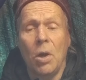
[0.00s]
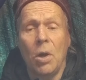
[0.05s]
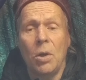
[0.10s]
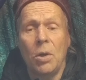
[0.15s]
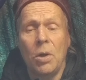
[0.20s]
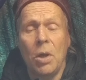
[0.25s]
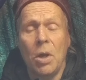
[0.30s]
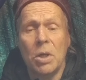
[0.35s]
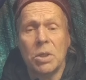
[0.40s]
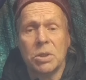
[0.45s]

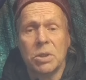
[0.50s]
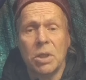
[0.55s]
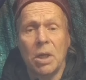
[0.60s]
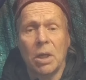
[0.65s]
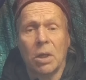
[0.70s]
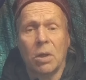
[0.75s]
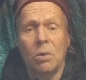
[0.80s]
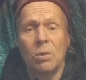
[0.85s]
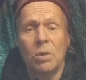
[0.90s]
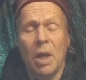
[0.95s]
a
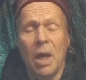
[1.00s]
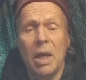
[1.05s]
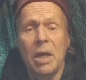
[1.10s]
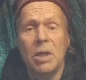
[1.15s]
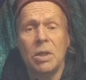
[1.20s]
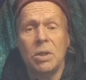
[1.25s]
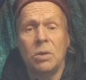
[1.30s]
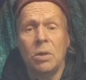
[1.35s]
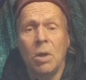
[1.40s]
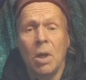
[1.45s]

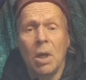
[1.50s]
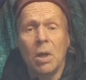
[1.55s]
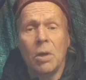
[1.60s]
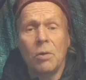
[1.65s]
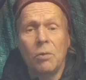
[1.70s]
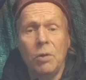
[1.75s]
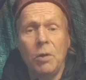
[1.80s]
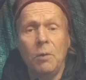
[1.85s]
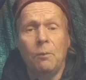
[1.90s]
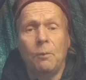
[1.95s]
second-hand
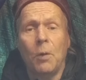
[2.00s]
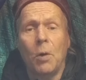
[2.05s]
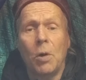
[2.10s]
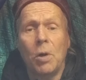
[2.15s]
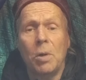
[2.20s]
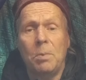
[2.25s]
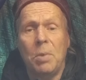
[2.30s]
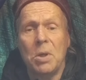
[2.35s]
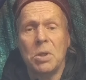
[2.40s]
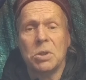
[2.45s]

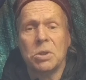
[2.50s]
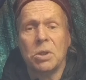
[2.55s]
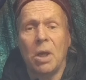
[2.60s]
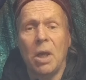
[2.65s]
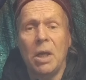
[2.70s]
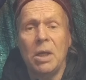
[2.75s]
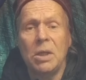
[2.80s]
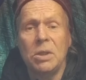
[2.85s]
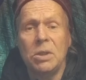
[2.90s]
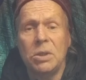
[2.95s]
refurbished
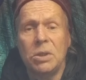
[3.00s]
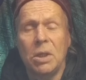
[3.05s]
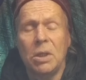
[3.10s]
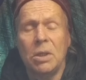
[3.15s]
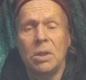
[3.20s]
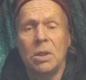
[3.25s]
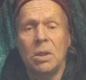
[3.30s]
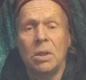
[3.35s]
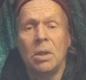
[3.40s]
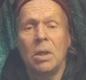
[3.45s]

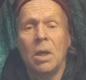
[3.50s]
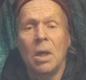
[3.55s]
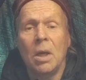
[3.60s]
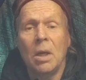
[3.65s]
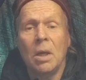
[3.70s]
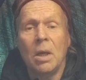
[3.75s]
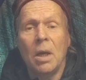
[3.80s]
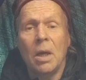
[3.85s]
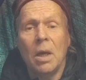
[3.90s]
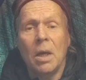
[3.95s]
engine
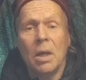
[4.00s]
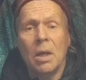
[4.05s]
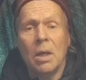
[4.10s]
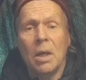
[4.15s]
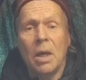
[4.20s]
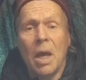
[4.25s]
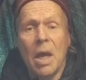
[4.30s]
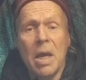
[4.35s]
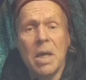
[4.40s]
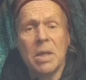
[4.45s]

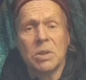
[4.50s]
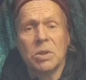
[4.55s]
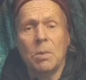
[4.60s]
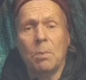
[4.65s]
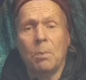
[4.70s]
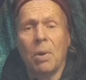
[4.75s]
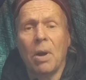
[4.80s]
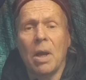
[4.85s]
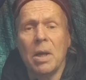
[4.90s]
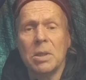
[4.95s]
has
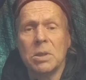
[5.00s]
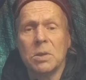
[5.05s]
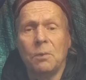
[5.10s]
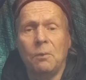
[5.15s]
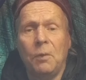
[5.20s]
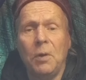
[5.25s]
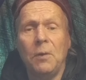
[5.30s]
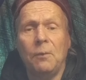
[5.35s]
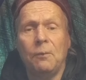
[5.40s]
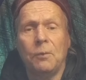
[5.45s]
the price
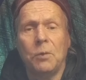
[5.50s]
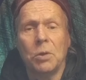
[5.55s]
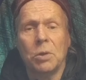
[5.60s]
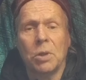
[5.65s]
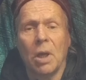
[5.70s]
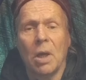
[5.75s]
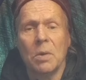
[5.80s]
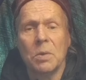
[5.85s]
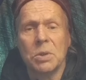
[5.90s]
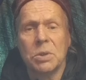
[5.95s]

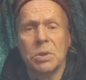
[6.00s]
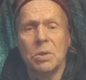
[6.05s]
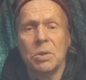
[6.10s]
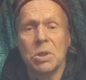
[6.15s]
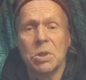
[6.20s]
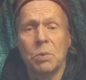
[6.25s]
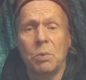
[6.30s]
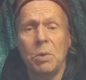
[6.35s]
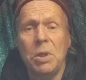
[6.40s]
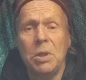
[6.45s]

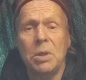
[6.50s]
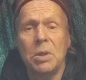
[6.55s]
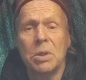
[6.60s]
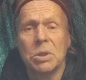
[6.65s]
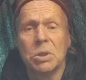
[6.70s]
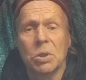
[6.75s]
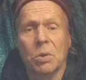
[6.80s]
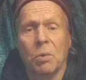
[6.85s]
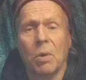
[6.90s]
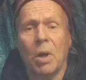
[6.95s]
50,000
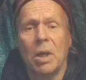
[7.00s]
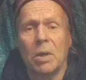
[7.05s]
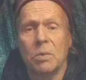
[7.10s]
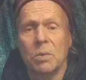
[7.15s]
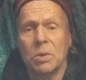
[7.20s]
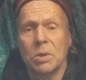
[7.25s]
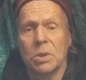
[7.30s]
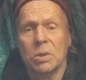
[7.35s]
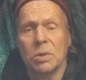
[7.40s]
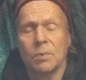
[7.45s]
Swedish
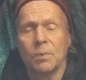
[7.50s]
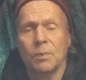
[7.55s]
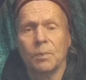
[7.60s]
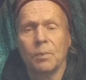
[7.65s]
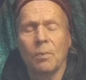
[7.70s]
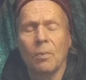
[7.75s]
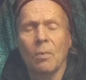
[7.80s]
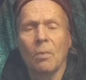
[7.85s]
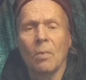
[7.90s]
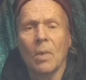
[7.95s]
crowns.
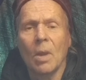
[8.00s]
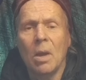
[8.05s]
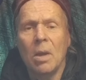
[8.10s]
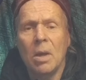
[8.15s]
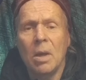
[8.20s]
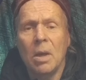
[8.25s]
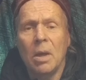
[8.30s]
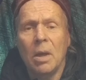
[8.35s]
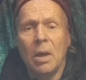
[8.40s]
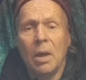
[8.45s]

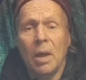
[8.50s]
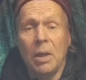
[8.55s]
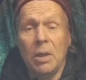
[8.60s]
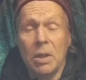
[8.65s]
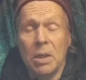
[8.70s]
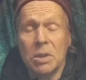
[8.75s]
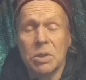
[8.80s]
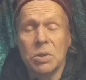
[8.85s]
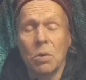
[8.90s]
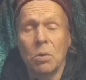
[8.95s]

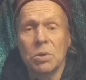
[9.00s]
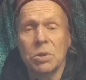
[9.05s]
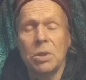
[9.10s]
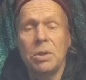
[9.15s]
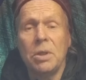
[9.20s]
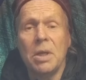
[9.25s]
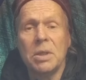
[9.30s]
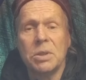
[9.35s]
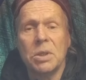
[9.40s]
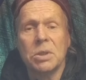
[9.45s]
And it's
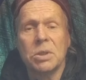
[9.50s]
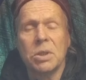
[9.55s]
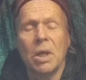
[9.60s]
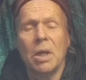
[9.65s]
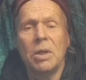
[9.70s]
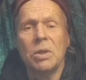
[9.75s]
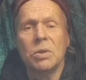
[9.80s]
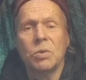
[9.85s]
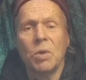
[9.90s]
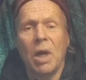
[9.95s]
also
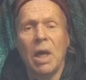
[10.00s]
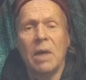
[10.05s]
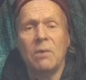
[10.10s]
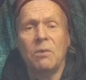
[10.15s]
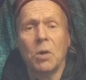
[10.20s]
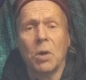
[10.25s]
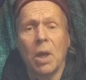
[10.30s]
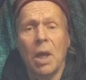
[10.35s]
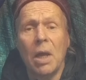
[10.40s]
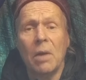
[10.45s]
necessary to
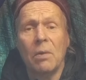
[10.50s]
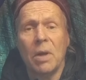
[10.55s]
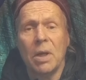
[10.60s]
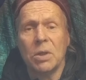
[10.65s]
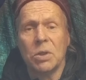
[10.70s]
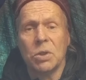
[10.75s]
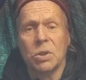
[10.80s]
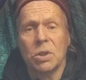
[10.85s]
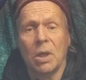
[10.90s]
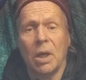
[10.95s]
have a
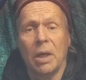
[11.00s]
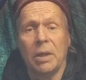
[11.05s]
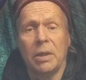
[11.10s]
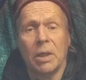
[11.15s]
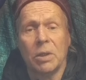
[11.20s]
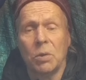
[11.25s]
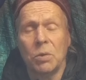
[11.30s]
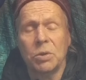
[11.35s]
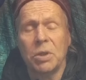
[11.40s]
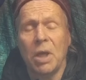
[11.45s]
garage,
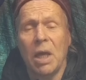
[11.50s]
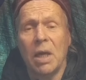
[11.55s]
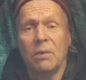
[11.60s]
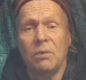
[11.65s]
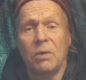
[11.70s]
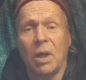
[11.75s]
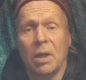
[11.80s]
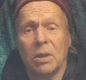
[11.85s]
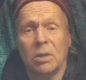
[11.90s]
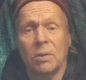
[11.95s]
and I don't
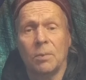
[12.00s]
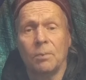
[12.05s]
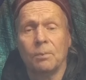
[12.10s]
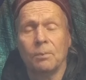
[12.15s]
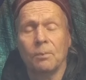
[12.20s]
have that.